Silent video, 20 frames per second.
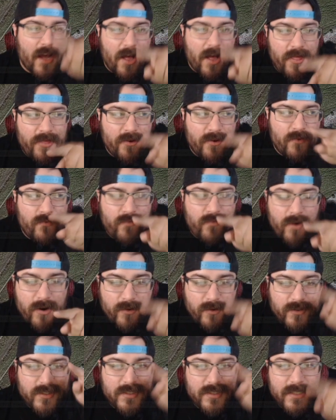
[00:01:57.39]
other
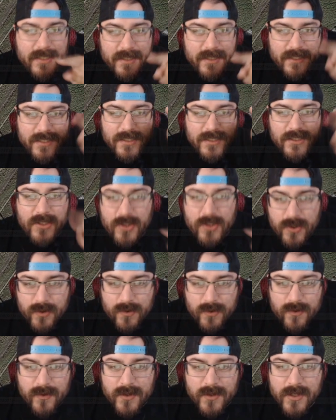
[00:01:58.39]
roads to this
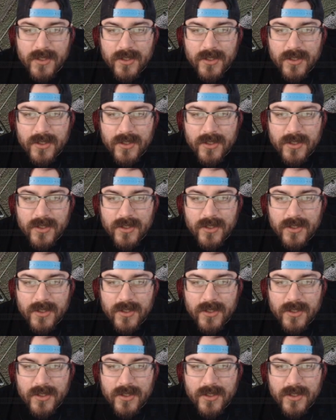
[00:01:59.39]
too.